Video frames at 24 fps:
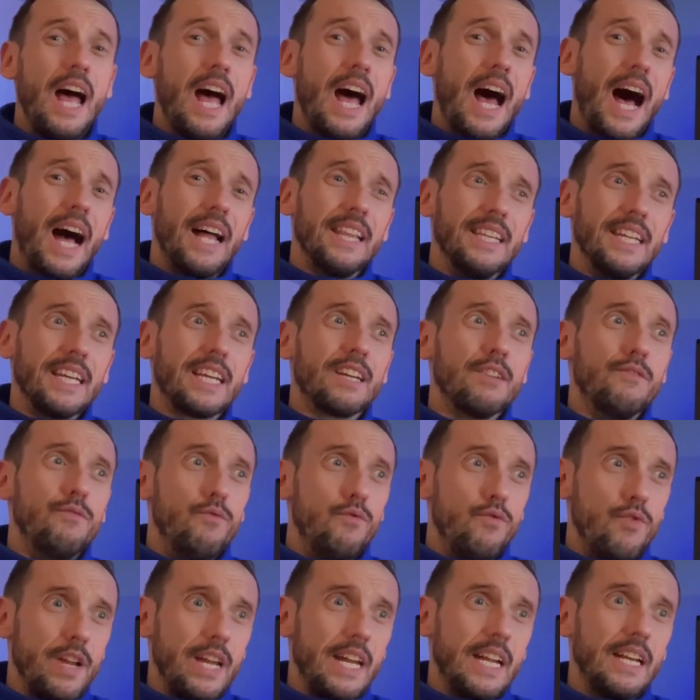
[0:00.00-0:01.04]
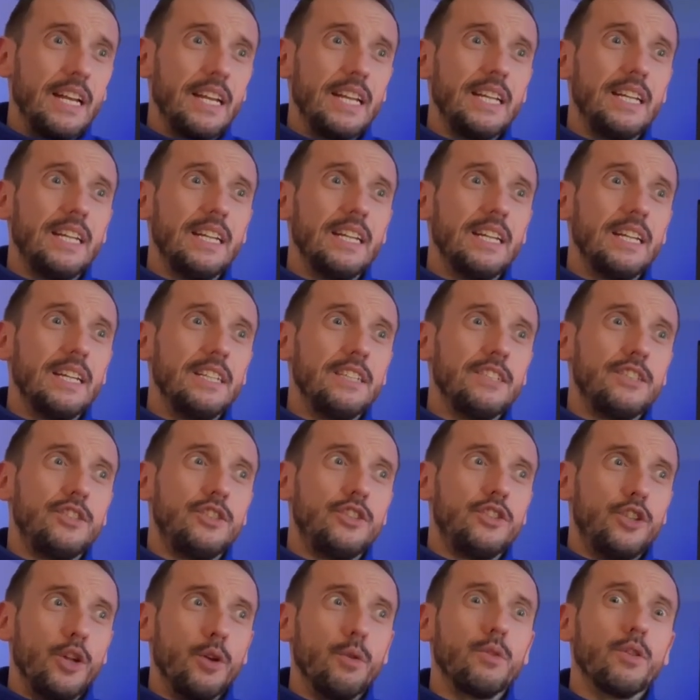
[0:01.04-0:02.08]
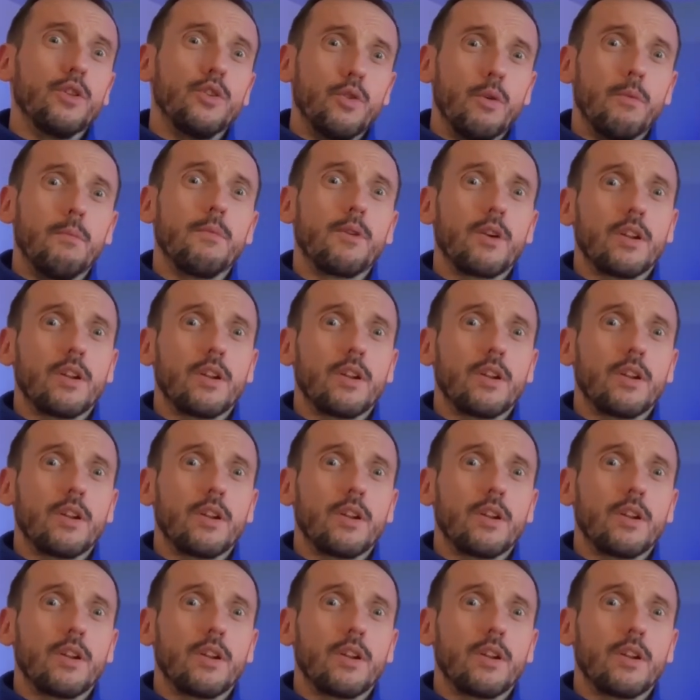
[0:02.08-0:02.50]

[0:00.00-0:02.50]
and they can really do the number